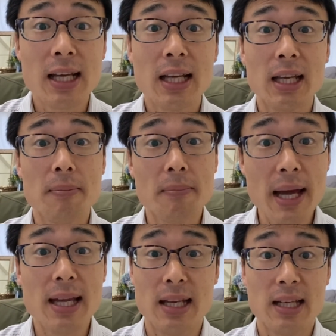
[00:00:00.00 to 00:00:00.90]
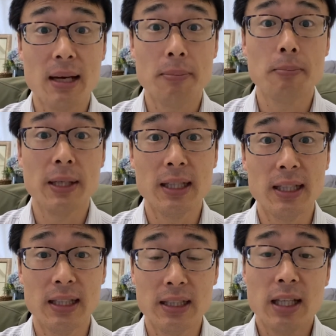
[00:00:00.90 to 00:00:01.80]
it may end up
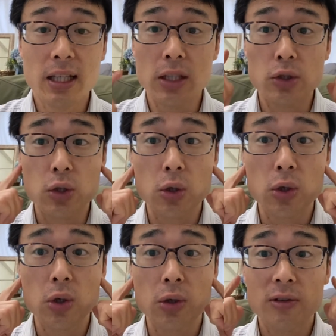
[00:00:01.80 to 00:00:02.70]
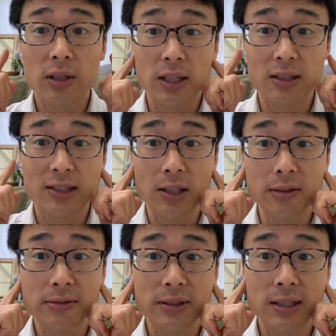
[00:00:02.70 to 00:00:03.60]
being the jaw
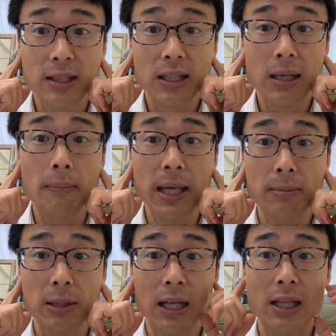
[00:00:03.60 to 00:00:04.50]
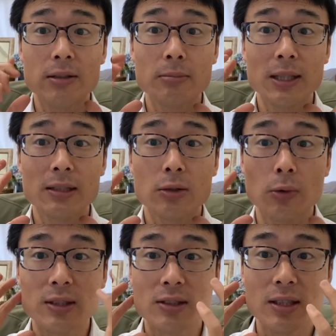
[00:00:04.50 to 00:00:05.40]
itself, maybe a little bit
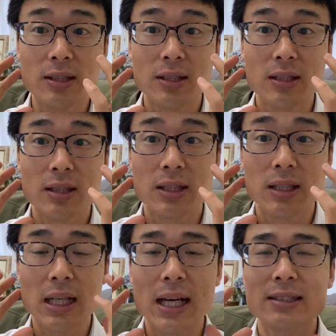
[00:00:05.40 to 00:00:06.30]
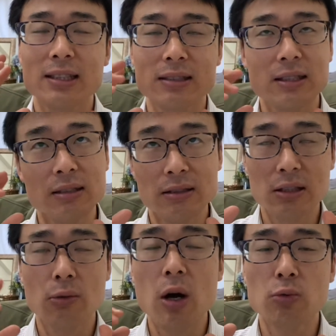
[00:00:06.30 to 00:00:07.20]
twisted, as in, it's the
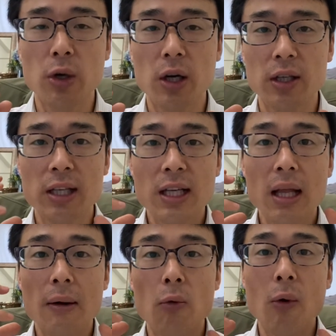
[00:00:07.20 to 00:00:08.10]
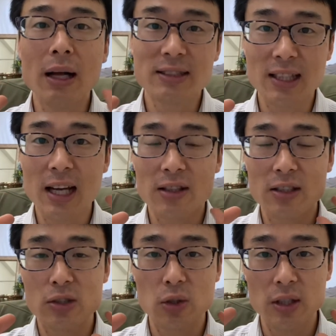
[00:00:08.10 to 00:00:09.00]
wrong word, one side of the
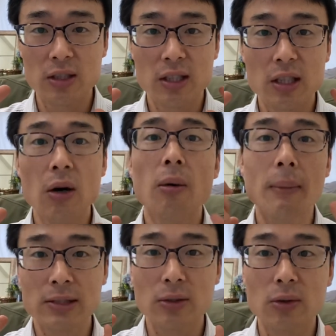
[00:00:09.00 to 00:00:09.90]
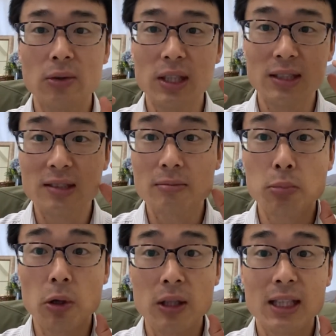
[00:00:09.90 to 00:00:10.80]
joint or muscle is
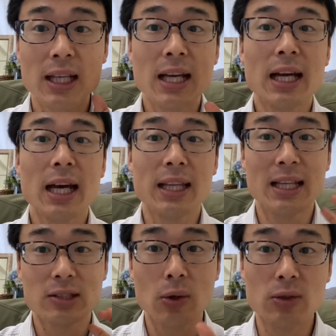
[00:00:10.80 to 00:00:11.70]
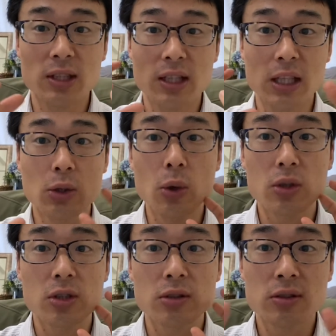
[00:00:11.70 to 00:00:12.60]
pulling and that's causing a
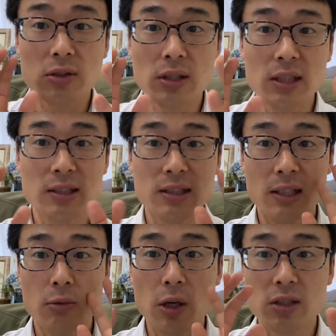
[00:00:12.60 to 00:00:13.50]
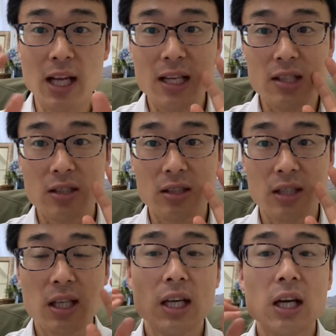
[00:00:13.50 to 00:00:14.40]
torsion, so there's a rotation
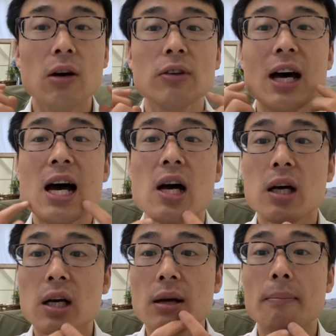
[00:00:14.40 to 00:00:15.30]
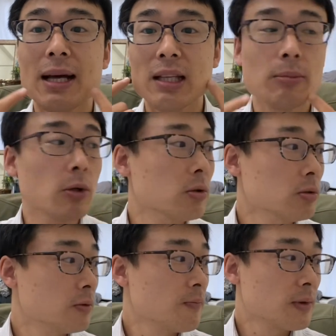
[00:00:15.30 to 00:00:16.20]
of the mandible.
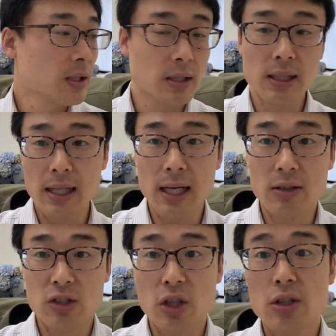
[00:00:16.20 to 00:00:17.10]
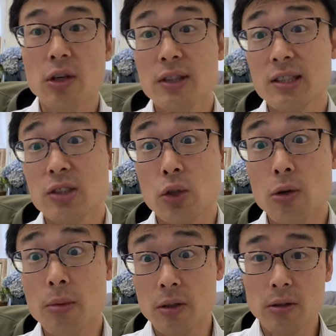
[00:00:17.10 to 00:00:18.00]
I'll show you on this jaw
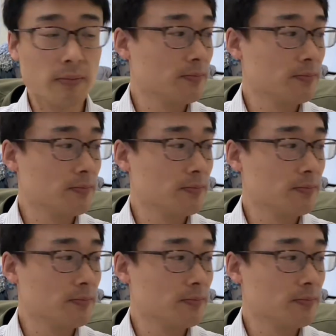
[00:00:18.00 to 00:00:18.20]
model.